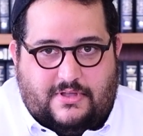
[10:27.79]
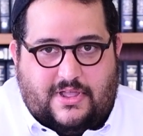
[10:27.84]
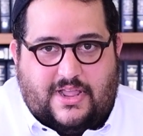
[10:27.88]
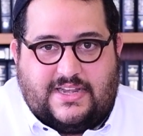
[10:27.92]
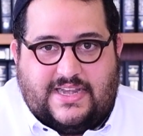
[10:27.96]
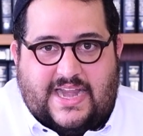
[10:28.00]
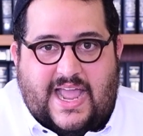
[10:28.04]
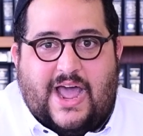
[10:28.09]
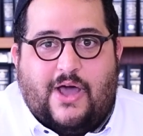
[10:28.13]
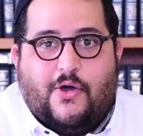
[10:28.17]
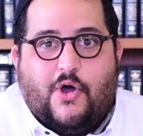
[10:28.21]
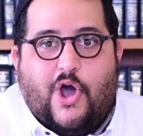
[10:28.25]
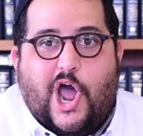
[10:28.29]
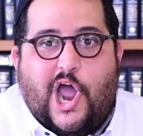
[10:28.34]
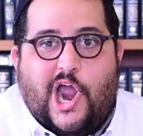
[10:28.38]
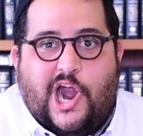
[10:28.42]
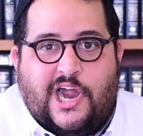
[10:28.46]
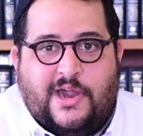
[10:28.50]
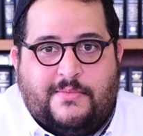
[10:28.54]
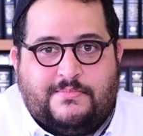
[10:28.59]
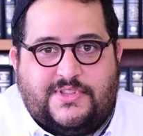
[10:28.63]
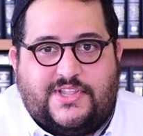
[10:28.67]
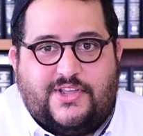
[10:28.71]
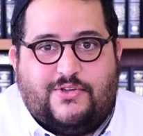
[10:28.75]
now
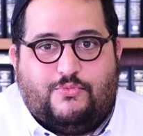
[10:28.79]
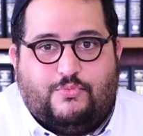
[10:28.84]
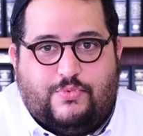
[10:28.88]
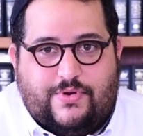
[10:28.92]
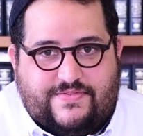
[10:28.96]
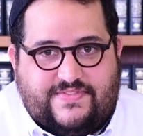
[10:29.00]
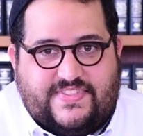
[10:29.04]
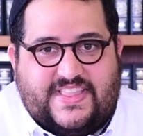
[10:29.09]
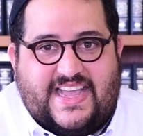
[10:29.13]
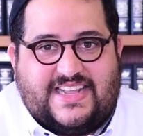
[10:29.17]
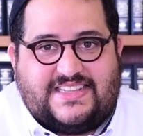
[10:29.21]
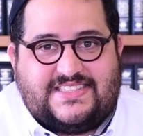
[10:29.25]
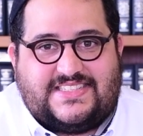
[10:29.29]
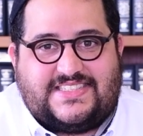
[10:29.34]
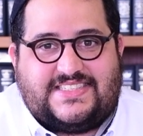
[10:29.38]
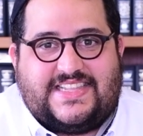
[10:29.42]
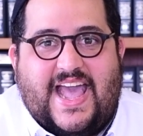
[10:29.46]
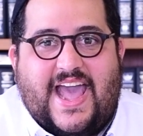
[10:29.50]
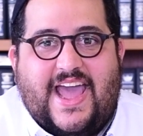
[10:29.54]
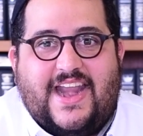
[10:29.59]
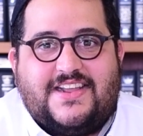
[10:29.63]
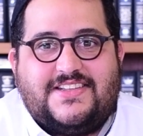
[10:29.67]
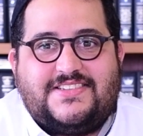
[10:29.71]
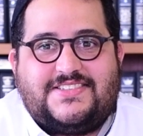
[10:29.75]
armed with that
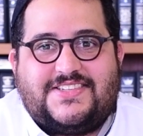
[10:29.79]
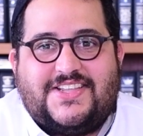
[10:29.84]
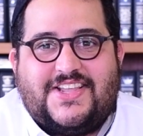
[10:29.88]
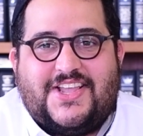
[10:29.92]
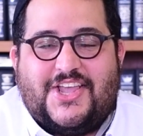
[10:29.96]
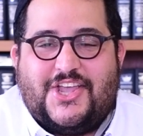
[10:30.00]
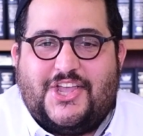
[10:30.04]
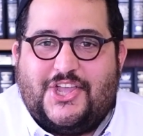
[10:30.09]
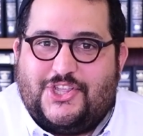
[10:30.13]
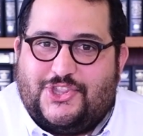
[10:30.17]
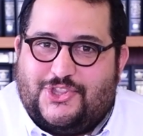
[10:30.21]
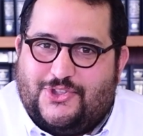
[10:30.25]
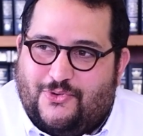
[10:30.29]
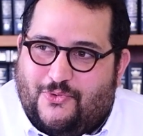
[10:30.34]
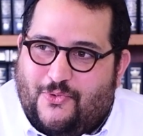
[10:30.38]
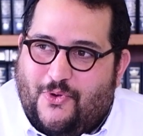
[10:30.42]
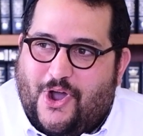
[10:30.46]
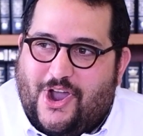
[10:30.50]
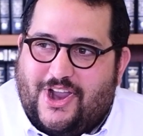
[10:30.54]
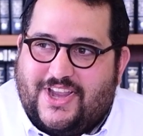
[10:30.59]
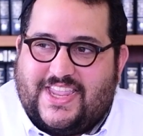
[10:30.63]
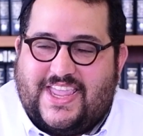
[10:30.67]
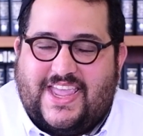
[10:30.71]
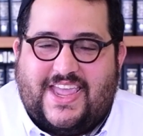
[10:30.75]
status to
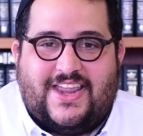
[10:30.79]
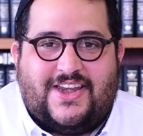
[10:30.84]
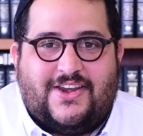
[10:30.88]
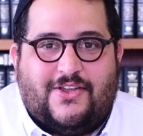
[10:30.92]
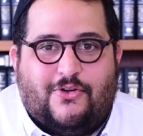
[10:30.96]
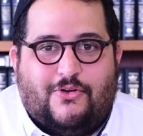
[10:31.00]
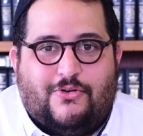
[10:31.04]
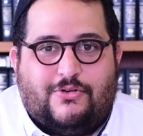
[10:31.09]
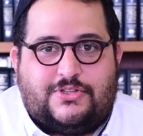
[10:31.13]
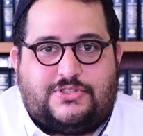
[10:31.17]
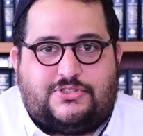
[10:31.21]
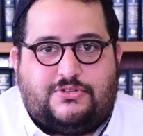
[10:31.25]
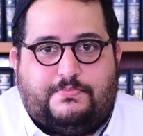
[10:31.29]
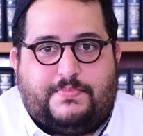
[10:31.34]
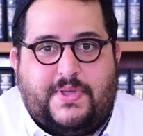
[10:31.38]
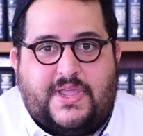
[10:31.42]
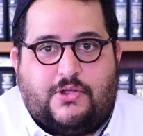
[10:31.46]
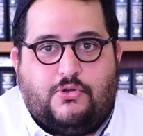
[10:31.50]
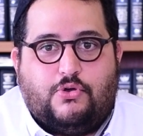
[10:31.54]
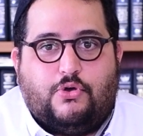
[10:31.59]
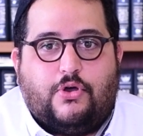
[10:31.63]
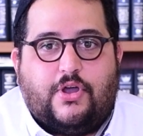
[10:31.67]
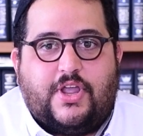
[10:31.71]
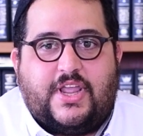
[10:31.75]
walk in onto
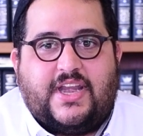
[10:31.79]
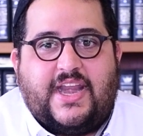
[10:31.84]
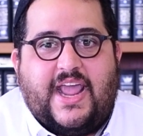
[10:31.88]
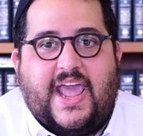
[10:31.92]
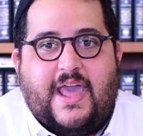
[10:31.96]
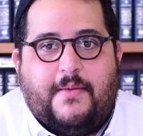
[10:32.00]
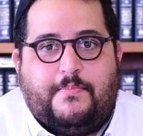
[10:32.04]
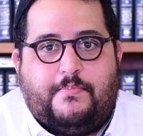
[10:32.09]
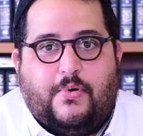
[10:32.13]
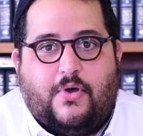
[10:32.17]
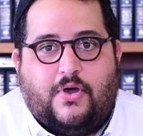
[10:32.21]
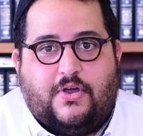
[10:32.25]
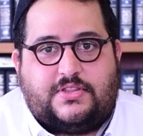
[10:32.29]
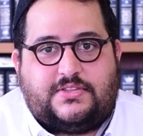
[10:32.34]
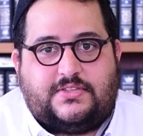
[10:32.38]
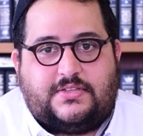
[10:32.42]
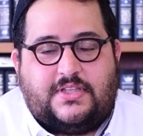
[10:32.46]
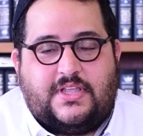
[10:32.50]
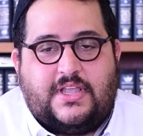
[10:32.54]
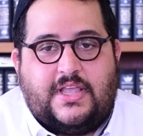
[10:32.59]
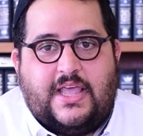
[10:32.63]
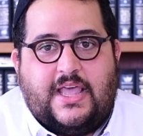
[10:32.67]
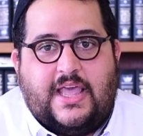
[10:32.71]
Ben Gurion Airport